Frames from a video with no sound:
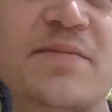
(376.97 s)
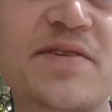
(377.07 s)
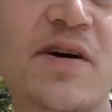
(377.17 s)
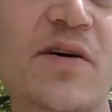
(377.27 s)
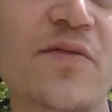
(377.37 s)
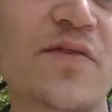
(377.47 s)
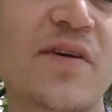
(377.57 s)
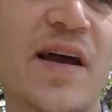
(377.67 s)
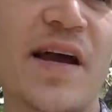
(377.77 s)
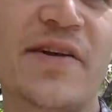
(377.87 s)
themselves
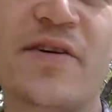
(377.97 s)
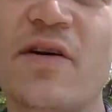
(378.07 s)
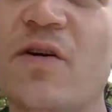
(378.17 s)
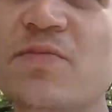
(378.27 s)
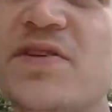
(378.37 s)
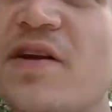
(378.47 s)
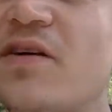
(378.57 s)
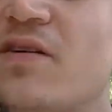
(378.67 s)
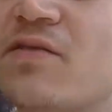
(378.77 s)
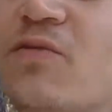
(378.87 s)
and you're a
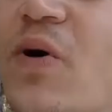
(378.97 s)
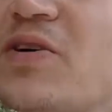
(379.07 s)
homesteader, why